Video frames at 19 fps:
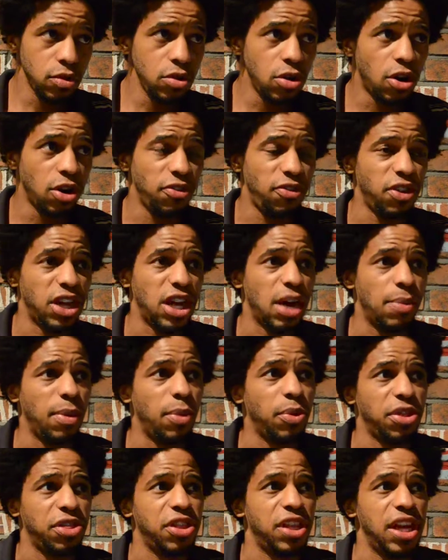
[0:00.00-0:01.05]
or if you come up
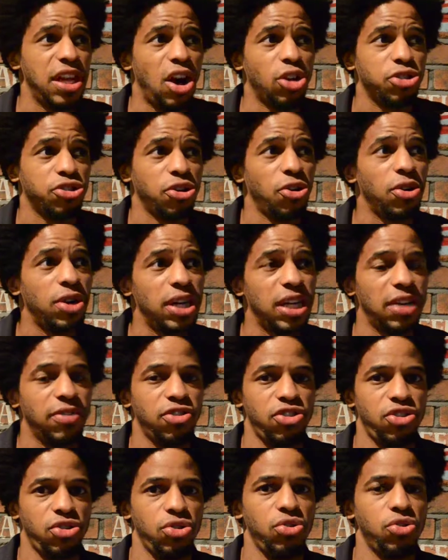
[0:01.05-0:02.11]
with
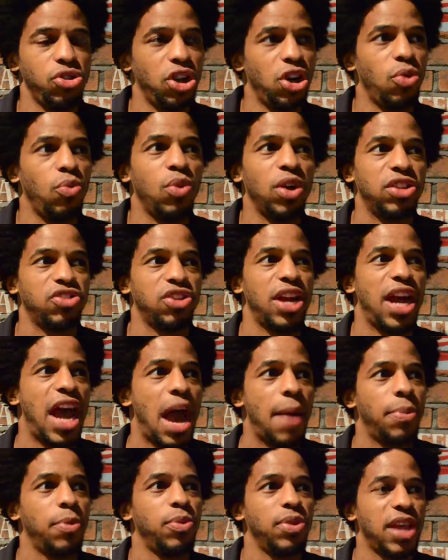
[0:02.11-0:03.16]
alternatives to, you know, what's going to
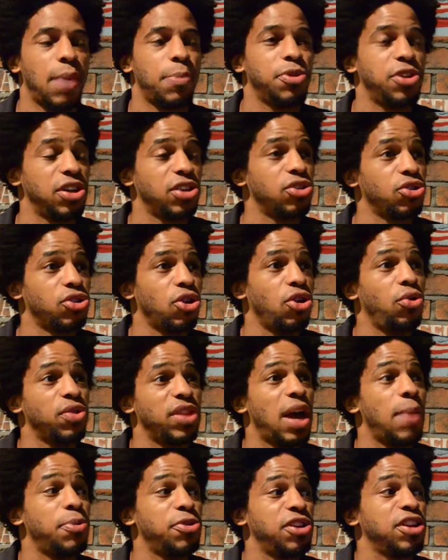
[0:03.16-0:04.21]
happen with that particular girl,
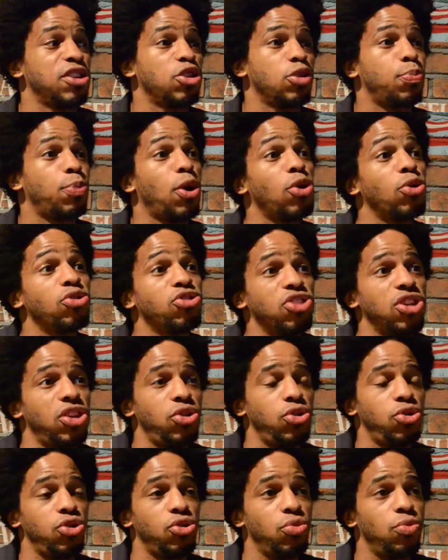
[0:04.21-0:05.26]
with that particular person
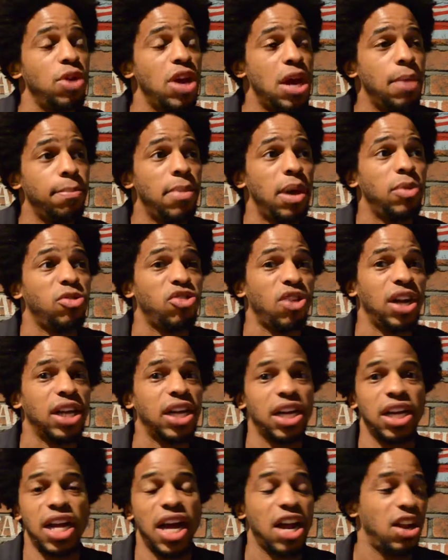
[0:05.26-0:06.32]
who you're maybe trying
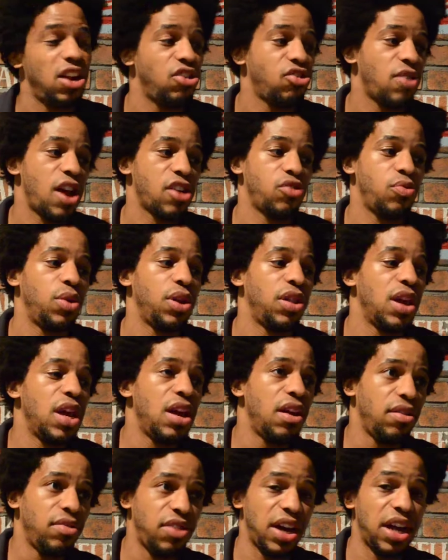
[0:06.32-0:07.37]
to get an interaction with,
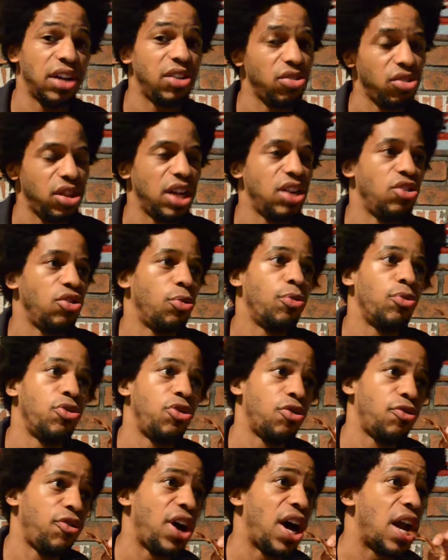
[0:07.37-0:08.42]
then
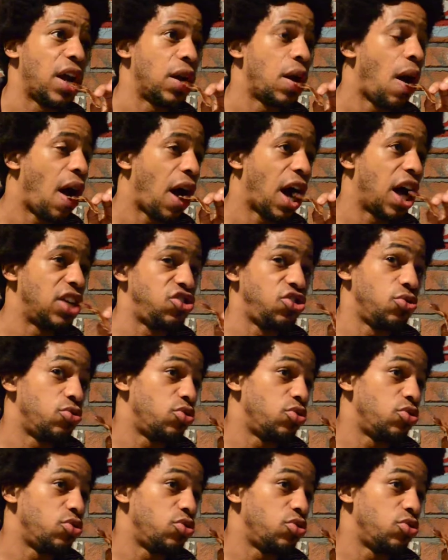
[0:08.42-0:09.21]
you're fine, because